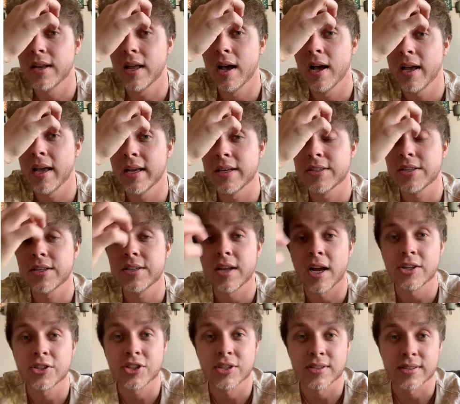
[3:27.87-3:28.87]
into
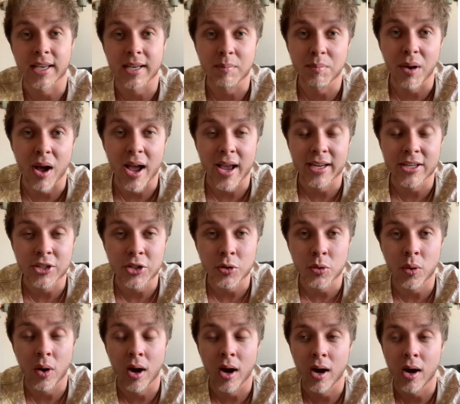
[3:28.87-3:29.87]
dungeons, like buying new
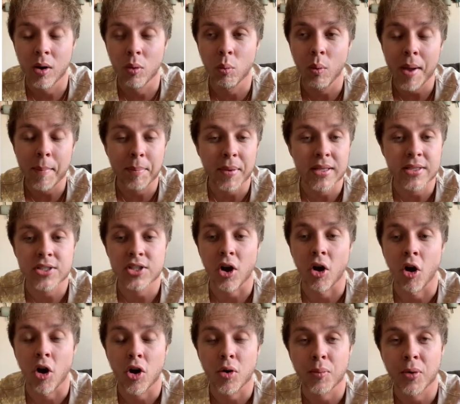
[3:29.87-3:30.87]
weapons,
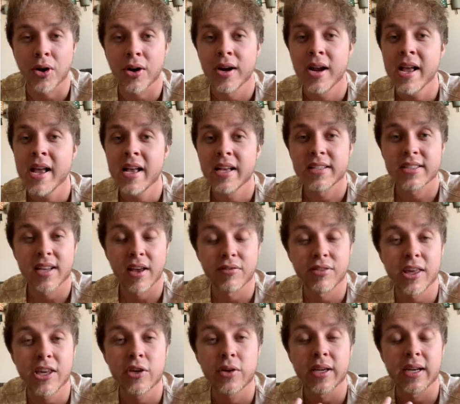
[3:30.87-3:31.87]
armor, stuff that
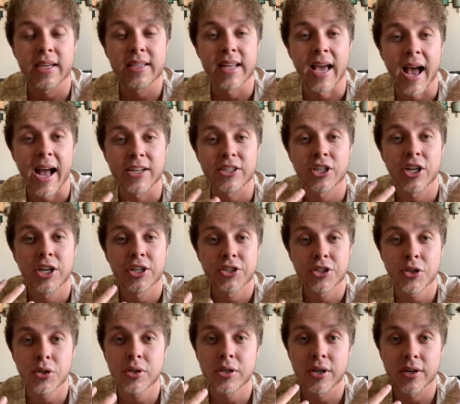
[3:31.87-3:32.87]
you can attach to
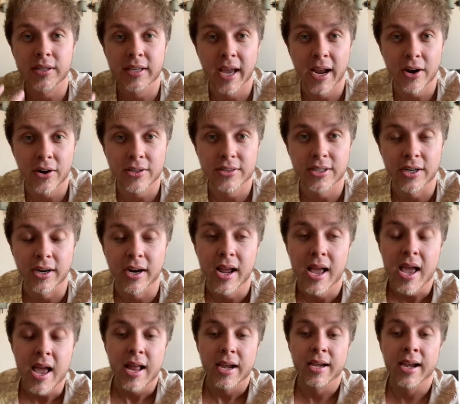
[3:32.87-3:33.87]
your character.
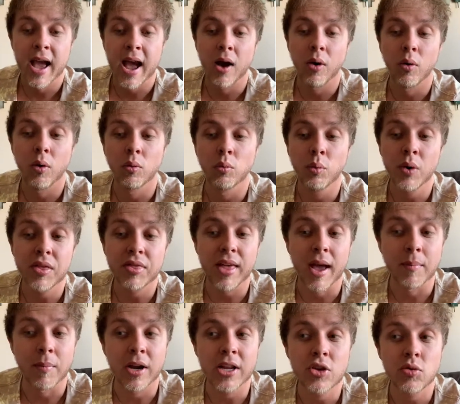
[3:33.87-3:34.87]
Now, with that money, you